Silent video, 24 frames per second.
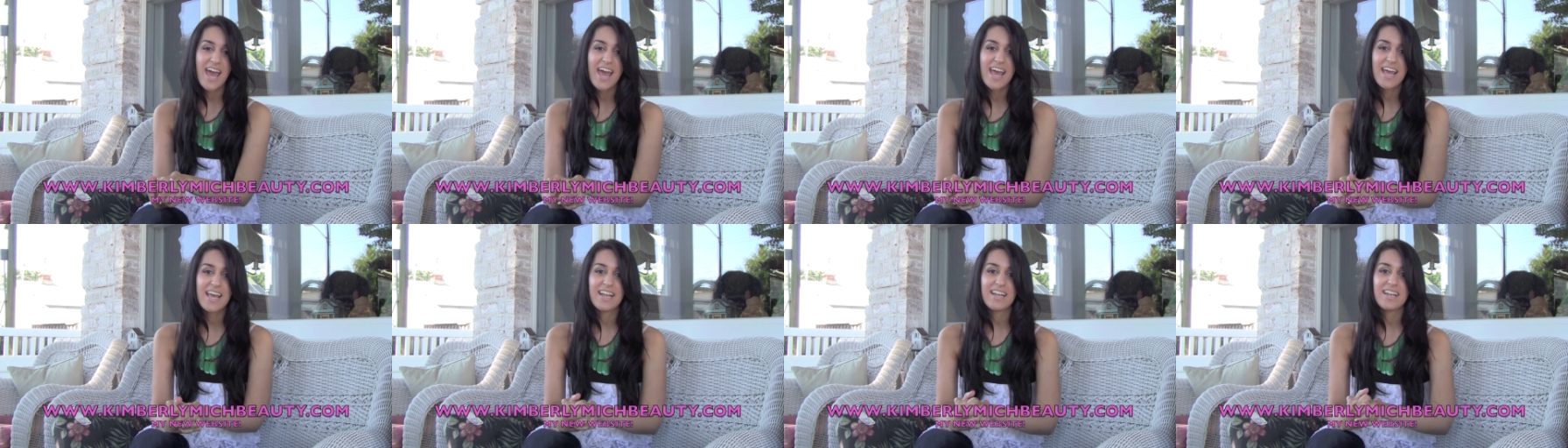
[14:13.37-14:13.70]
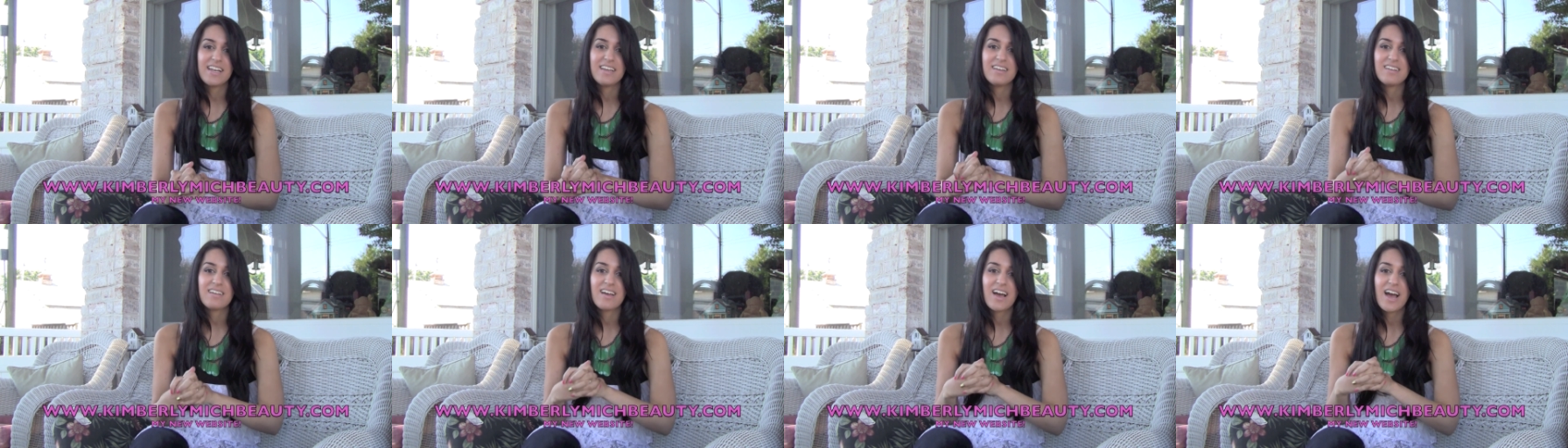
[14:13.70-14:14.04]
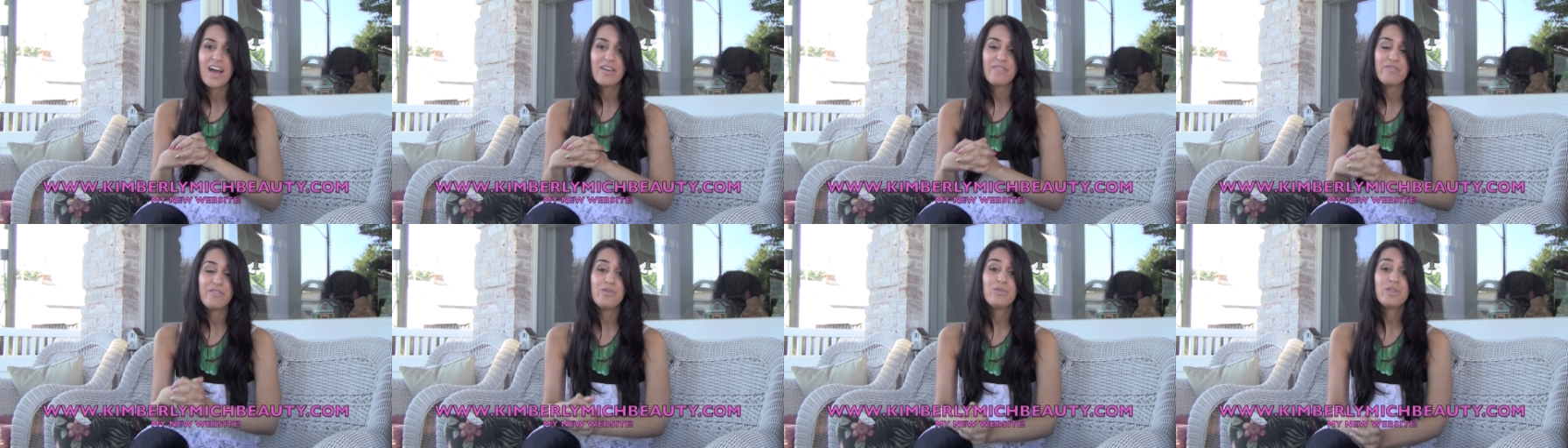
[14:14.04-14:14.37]
And
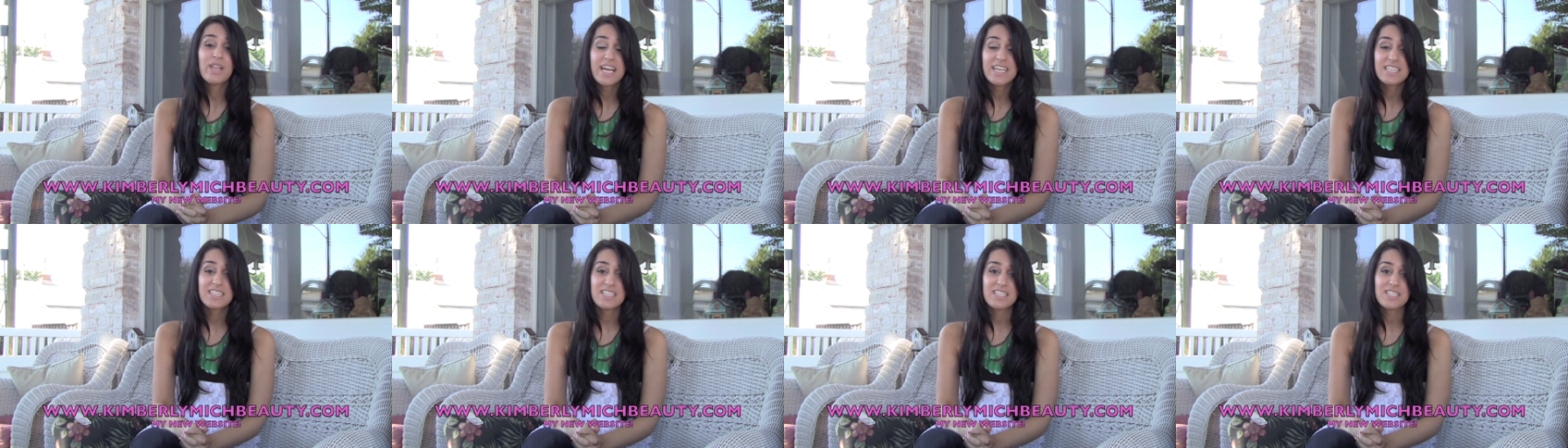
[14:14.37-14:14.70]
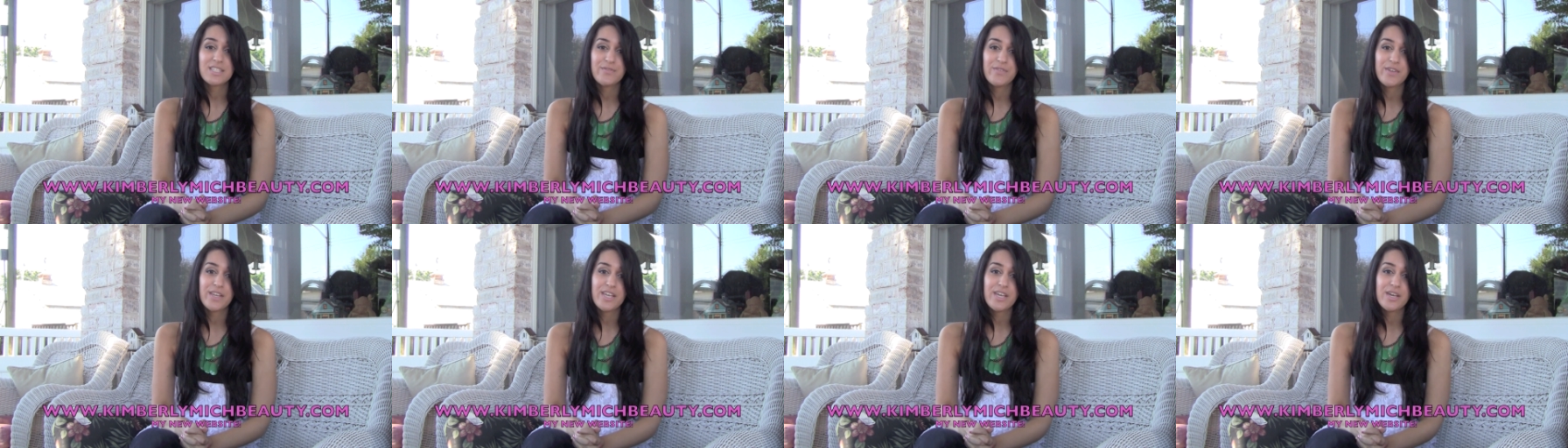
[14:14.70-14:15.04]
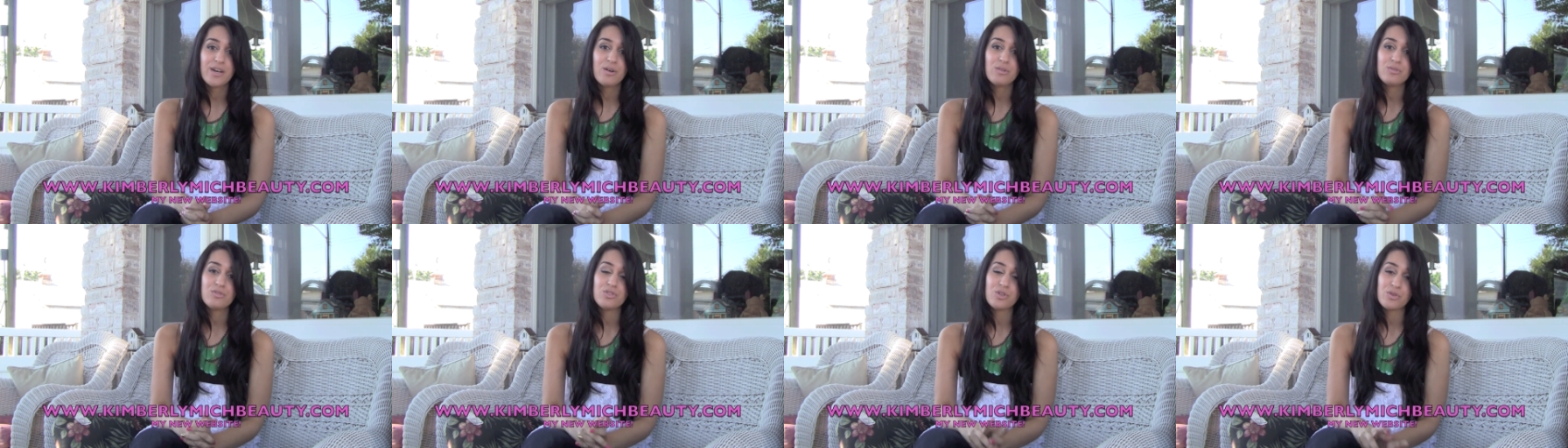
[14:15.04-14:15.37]
if you like this
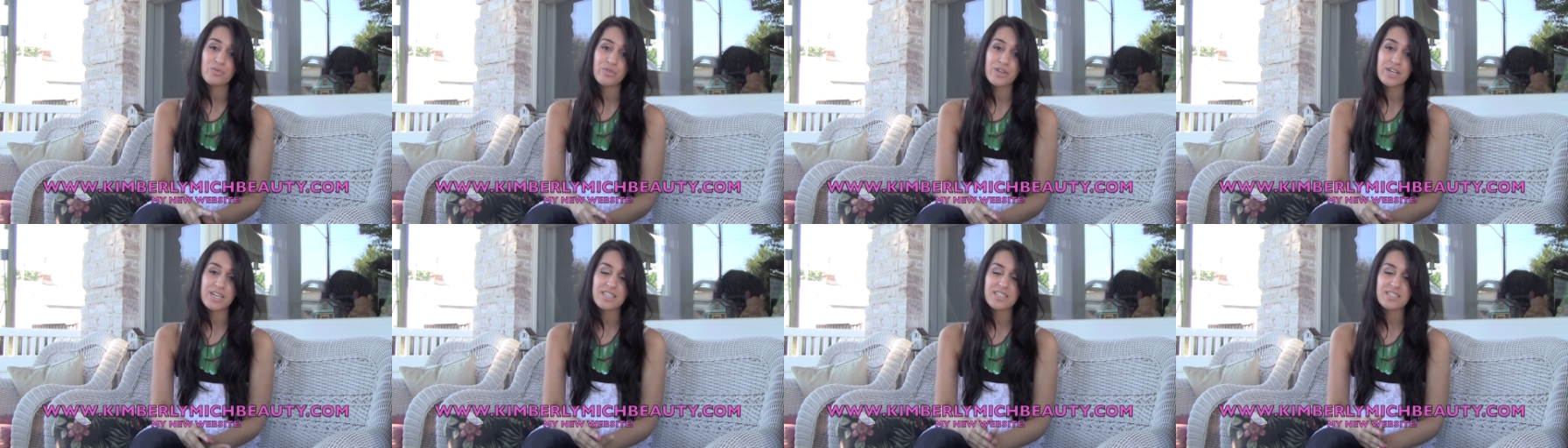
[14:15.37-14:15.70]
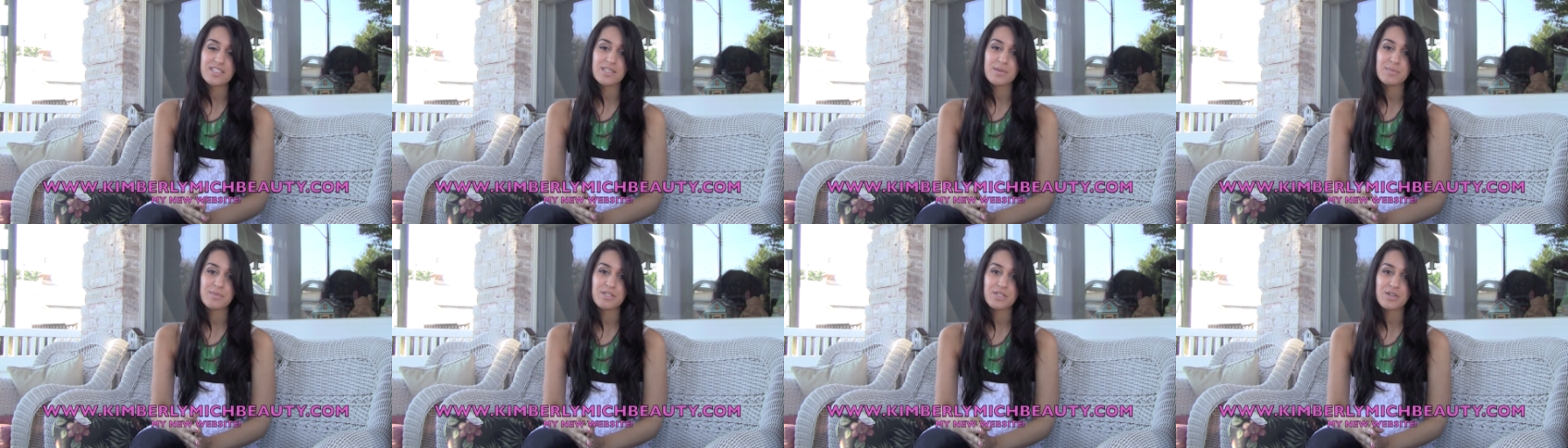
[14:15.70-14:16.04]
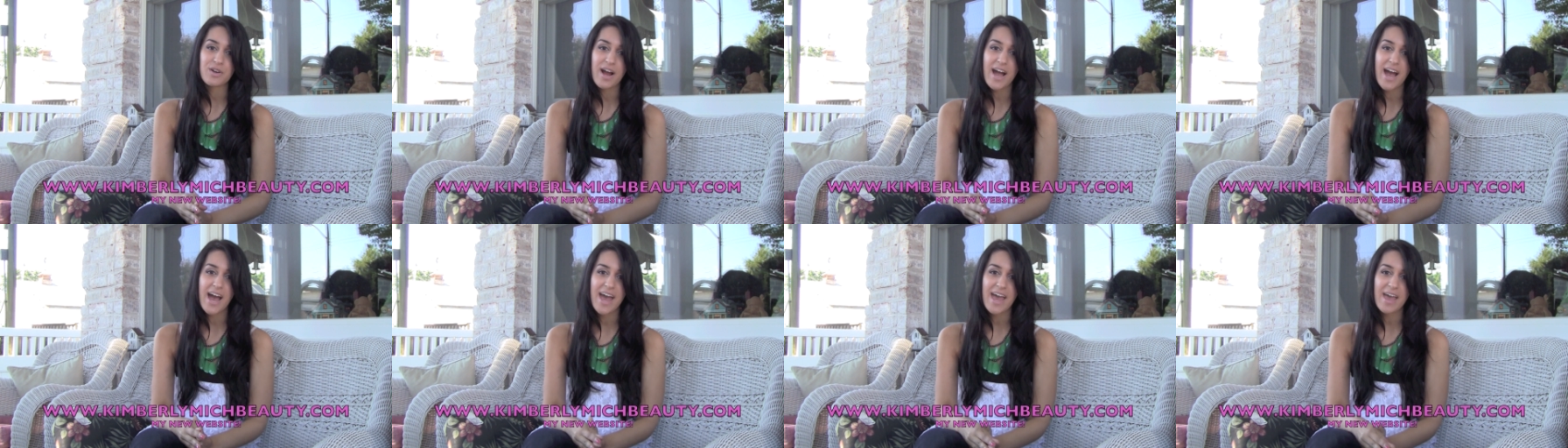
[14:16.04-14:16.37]
video, don't forget to
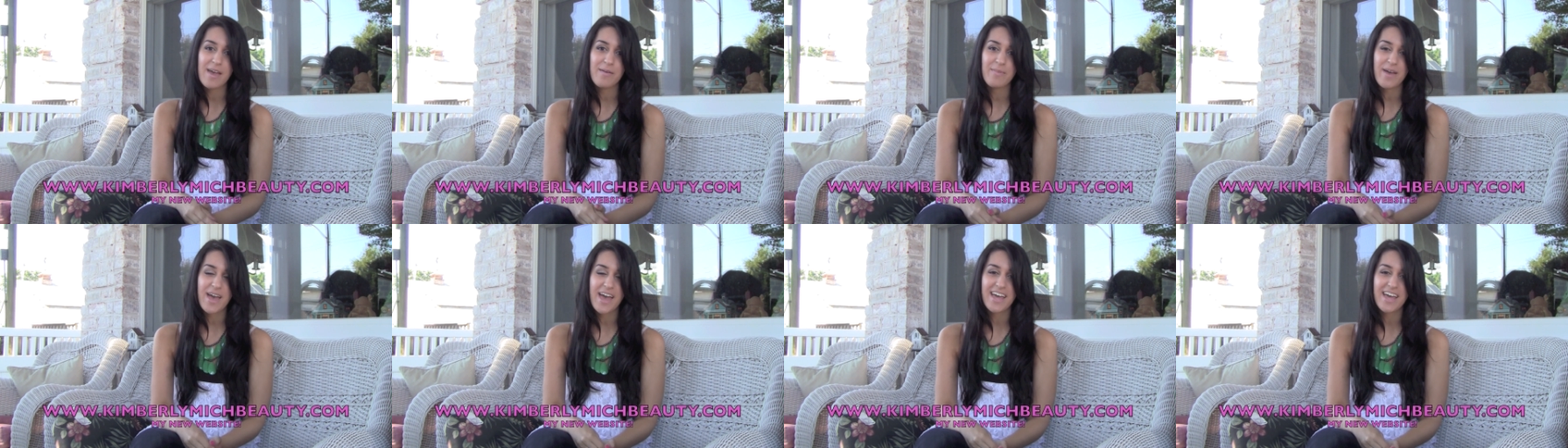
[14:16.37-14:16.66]
subscribe.